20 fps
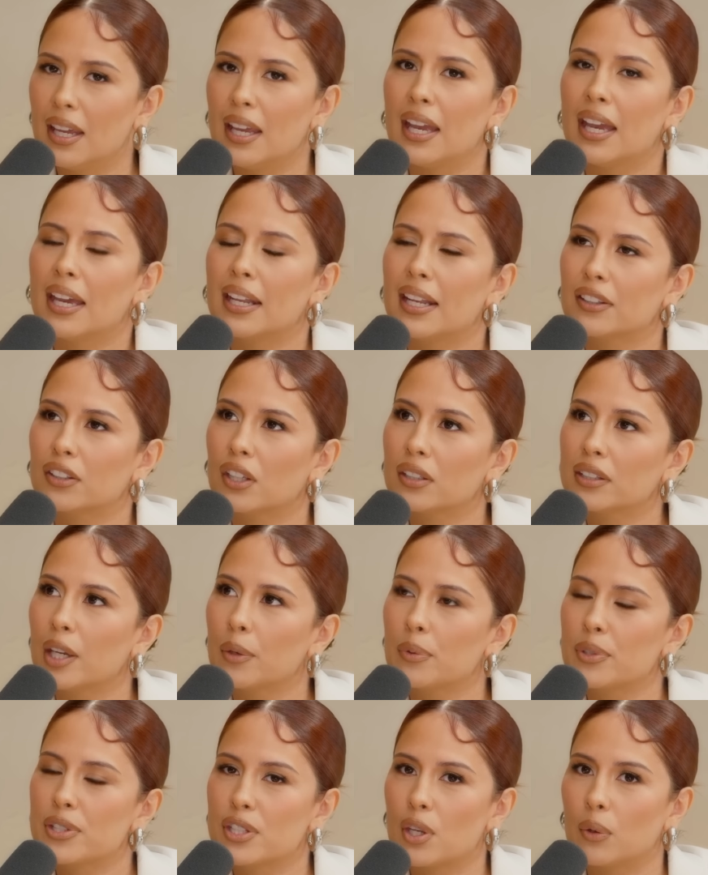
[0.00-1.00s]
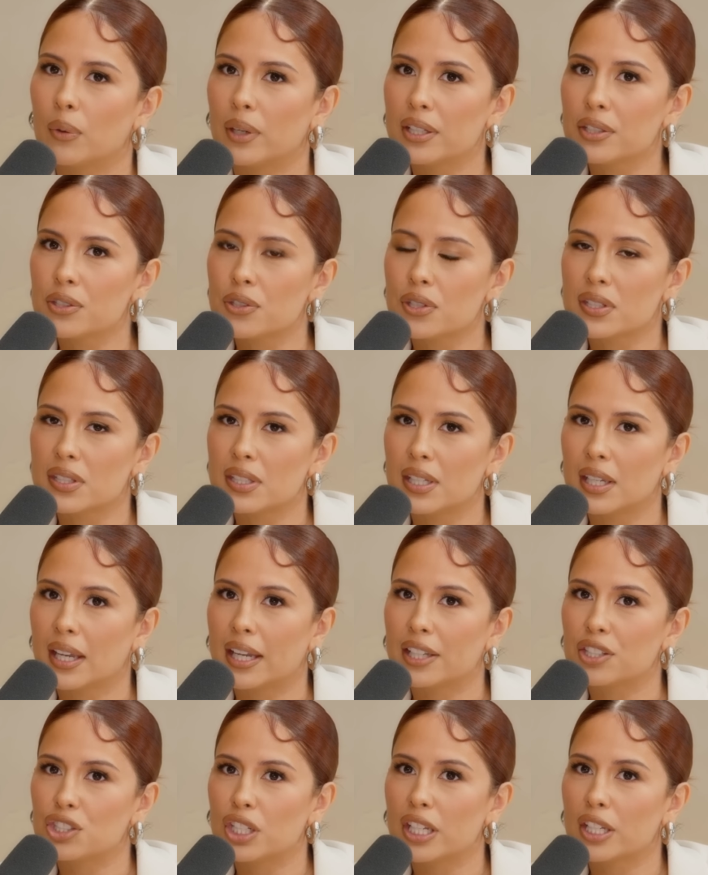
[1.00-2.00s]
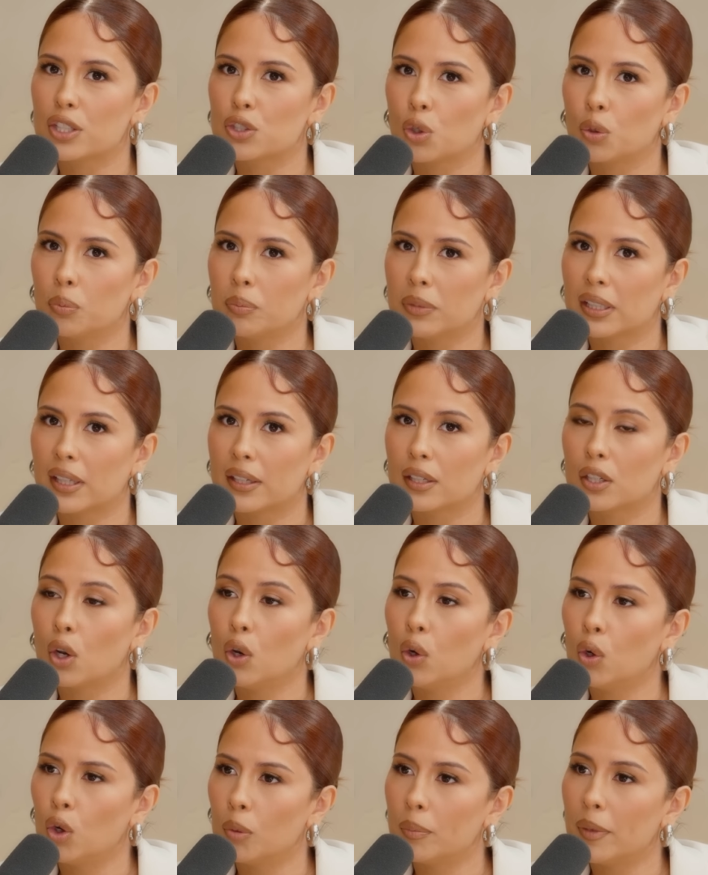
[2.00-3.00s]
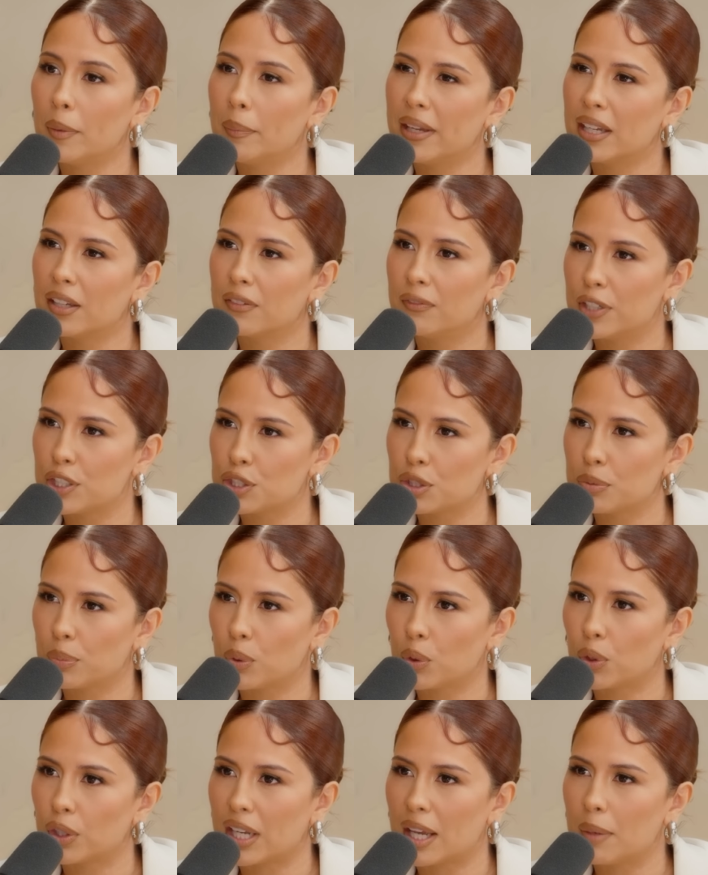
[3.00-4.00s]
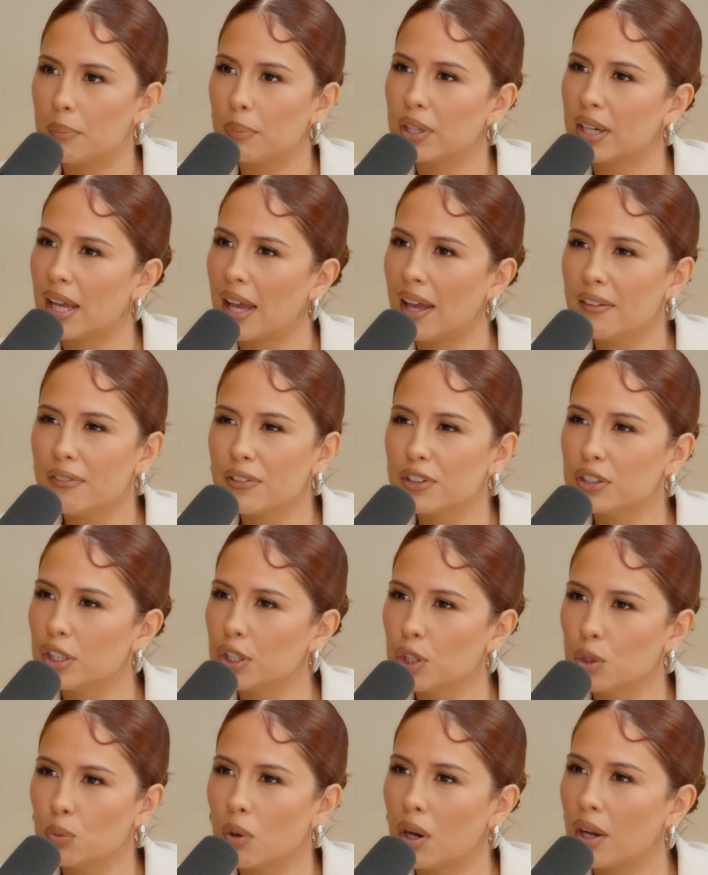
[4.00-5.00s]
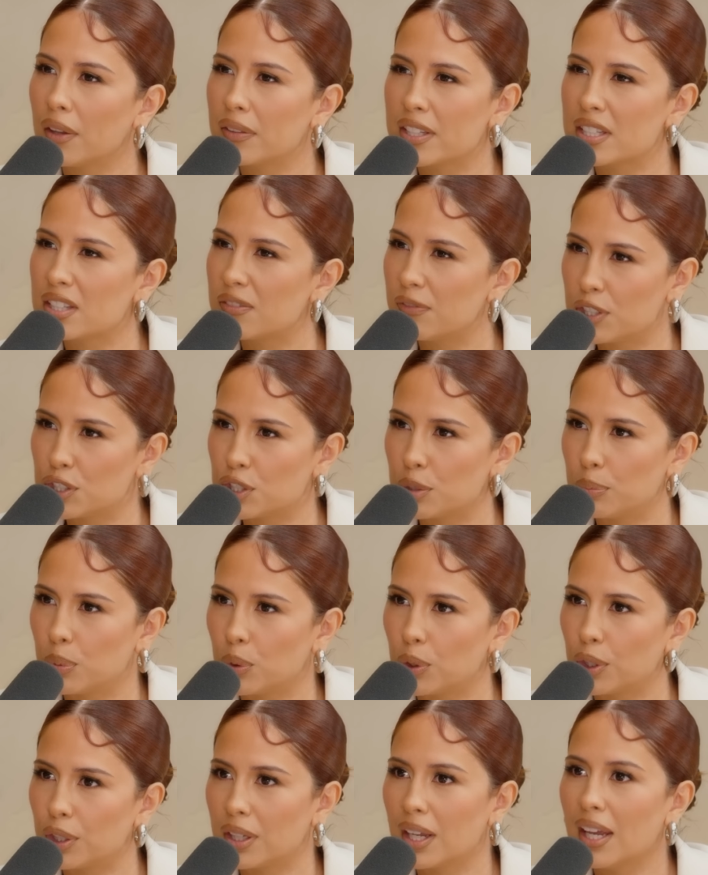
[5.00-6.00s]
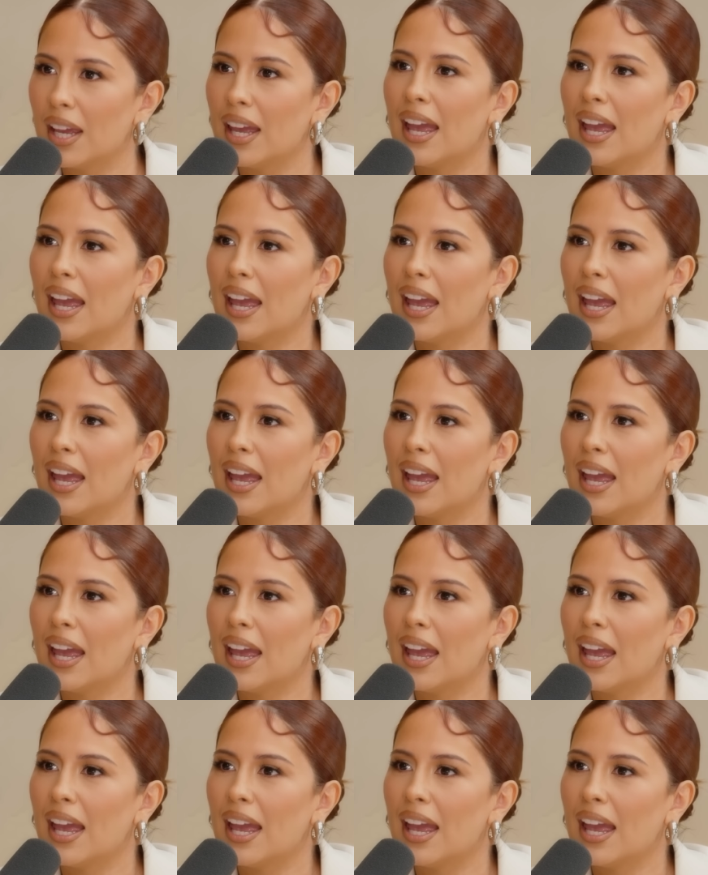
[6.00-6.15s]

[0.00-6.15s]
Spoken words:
And I thought that was so interesting. And she had told me like, go home and make a vision board and put everything you want on this vision board.